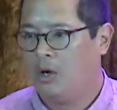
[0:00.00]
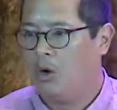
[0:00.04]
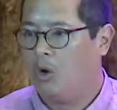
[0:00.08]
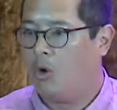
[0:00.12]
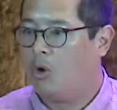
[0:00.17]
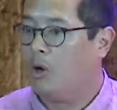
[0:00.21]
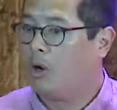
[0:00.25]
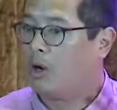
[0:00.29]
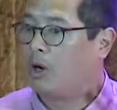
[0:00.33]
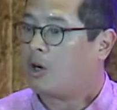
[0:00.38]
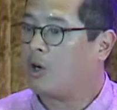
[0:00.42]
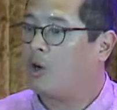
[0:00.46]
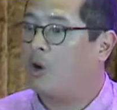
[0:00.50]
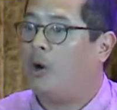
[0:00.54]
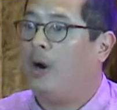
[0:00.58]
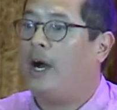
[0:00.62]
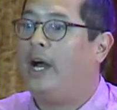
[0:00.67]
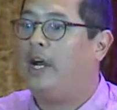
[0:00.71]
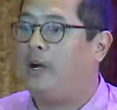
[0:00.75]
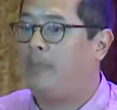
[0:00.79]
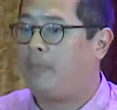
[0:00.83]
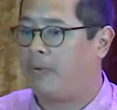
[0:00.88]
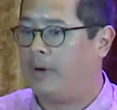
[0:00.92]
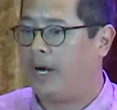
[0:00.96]
or
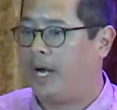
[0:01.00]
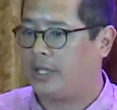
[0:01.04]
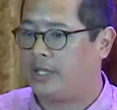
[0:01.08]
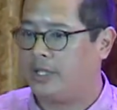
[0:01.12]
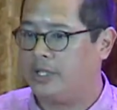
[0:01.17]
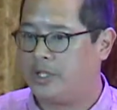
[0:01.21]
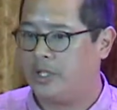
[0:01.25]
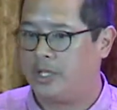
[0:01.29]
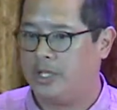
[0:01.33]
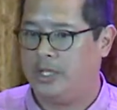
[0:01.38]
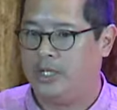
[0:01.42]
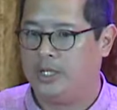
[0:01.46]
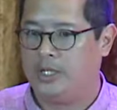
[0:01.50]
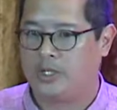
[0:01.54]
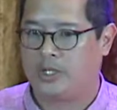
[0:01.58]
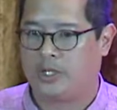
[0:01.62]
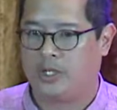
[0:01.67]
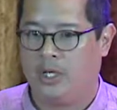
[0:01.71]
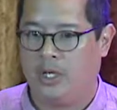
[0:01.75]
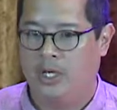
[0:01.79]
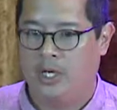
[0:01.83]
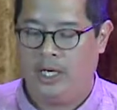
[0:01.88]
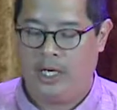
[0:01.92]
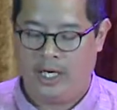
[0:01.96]
choir practices
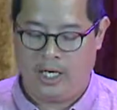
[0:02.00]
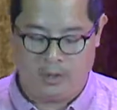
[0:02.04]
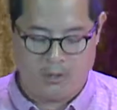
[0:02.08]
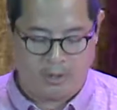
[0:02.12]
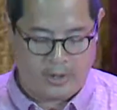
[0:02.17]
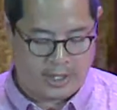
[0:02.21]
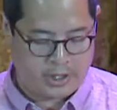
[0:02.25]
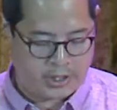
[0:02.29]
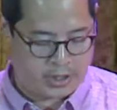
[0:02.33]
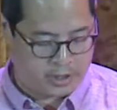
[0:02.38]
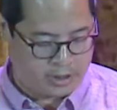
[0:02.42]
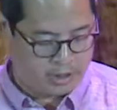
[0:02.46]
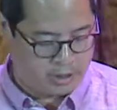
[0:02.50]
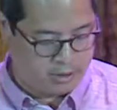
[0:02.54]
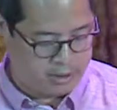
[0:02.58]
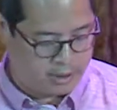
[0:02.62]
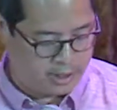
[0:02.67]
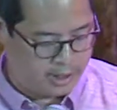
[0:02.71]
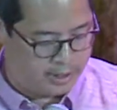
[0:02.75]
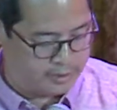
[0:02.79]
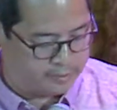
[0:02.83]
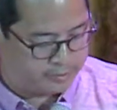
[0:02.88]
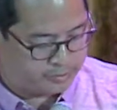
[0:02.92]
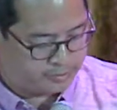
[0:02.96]
in West
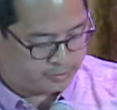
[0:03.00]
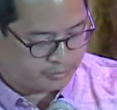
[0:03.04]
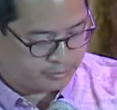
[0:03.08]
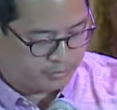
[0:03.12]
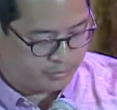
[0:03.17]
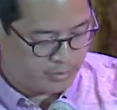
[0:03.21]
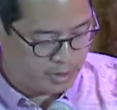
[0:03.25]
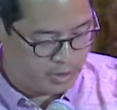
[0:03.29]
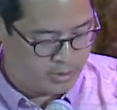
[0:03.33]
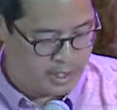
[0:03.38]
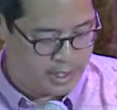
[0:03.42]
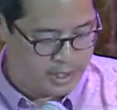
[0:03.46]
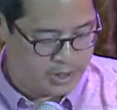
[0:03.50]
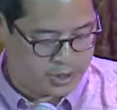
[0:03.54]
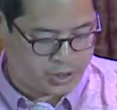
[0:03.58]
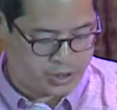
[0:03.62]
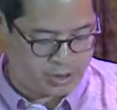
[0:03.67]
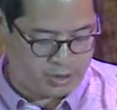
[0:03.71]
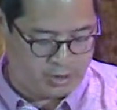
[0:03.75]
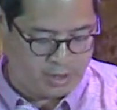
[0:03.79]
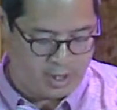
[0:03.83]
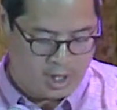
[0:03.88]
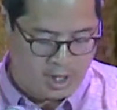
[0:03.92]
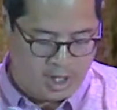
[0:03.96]
Oakland, right?
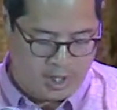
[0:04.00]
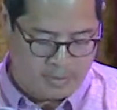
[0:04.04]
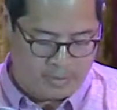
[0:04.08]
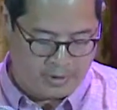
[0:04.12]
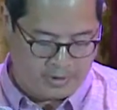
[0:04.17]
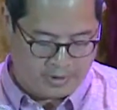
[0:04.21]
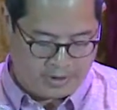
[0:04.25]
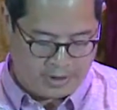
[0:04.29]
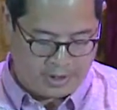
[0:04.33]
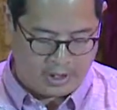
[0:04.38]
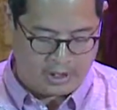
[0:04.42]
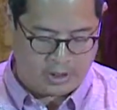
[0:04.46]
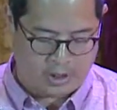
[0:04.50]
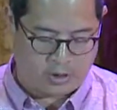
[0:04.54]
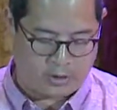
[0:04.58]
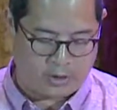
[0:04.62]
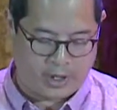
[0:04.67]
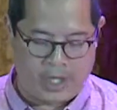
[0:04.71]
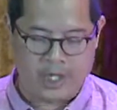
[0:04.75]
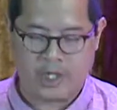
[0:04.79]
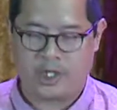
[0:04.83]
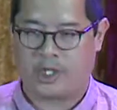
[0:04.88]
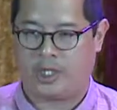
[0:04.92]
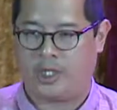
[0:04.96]
So both the
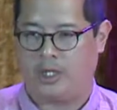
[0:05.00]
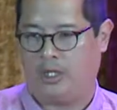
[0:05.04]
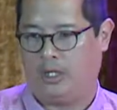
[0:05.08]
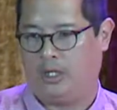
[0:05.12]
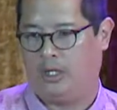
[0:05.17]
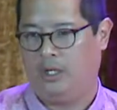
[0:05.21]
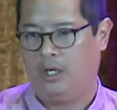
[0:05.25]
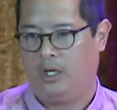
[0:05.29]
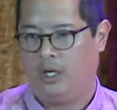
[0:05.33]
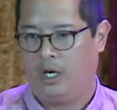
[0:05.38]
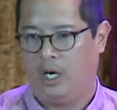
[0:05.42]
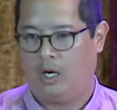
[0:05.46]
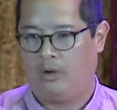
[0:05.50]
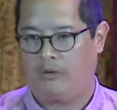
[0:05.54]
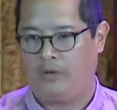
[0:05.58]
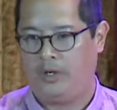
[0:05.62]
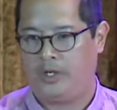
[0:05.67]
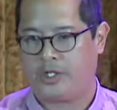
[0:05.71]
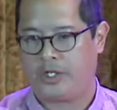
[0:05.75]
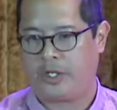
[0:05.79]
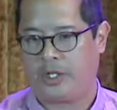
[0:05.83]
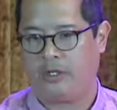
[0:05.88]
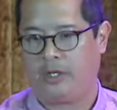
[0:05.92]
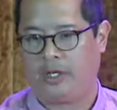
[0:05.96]
aggression of
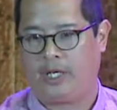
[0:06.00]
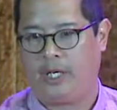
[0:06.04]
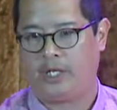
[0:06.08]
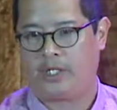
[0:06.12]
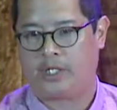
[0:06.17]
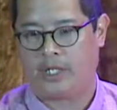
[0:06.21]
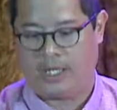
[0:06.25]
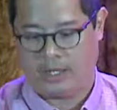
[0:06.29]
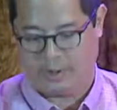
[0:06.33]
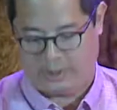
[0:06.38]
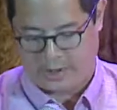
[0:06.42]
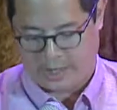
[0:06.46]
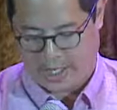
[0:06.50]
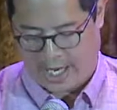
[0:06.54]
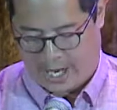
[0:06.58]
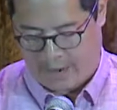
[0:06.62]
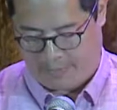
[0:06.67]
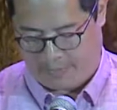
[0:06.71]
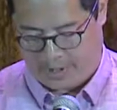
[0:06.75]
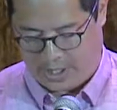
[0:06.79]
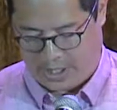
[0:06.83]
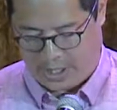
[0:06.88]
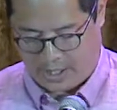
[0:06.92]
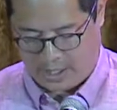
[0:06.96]
resegregation that was
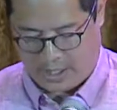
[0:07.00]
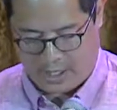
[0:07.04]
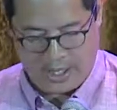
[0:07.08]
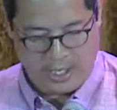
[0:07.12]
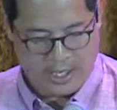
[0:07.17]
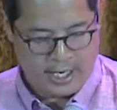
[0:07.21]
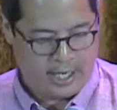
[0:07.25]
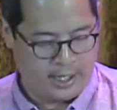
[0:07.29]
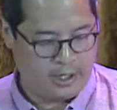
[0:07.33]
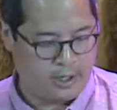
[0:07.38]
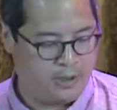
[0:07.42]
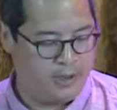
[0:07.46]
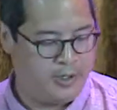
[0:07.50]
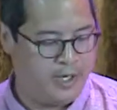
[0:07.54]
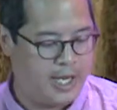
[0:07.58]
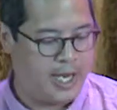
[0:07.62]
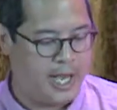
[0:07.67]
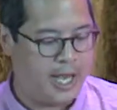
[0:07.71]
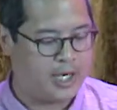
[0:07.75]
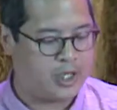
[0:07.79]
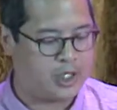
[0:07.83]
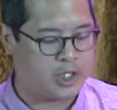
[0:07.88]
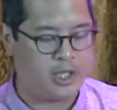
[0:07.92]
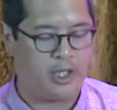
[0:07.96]
happening and the
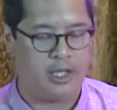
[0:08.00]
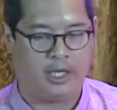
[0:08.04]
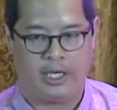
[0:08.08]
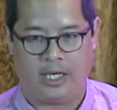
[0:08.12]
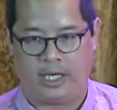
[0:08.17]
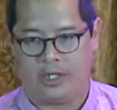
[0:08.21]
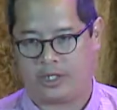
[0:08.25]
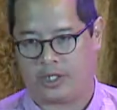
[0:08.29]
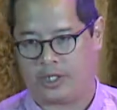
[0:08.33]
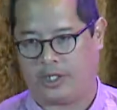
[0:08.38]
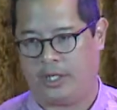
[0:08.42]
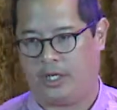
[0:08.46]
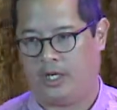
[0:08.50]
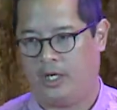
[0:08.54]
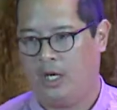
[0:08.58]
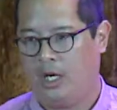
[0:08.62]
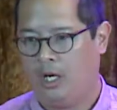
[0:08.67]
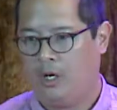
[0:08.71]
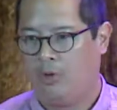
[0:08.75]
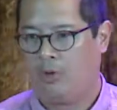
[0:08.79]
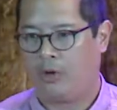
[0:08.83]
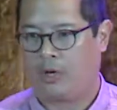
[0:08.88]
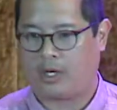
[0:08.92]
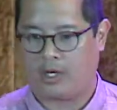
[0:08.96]
reaction against it
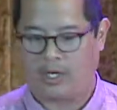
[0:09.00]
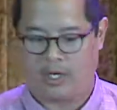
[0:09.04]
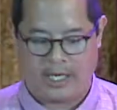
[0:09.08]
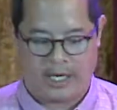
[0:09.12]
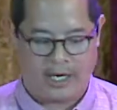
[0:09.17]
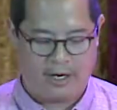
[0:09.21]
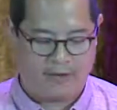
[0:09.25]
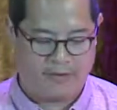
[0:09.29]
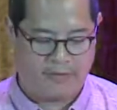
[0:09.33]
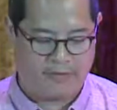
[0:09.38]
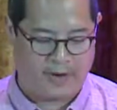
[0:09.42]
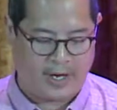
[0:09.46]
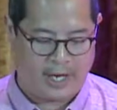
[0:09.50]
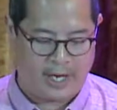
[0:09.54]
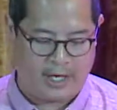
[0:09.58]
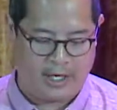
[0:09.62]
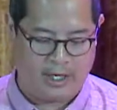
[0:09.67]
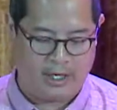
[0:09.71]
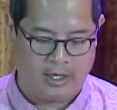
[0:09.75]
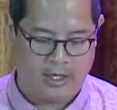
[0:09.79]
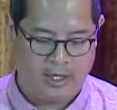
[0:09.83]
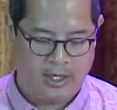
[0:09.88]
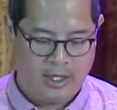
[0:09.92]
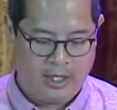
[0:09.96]
were clarified
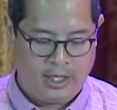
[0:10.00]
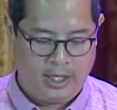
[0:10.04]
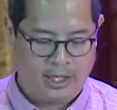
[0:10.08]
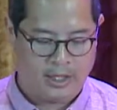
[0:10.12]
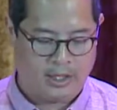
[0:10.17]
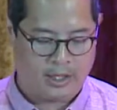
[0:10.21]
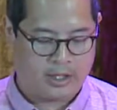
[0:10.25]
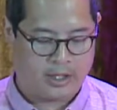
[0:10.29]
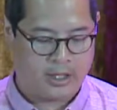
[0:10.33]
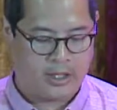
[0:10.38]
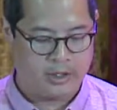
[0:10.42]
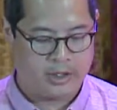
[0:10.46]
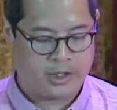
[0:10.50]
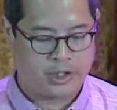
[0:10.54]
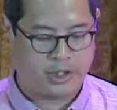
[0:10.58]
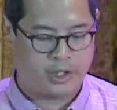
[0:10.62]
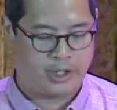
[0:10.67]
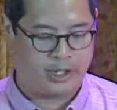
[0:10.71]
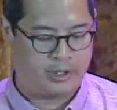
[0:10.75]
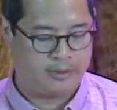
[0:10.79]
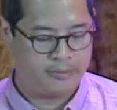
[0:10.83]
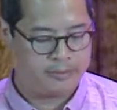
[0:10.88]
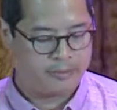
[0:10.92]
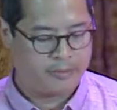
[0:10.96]
in the culture.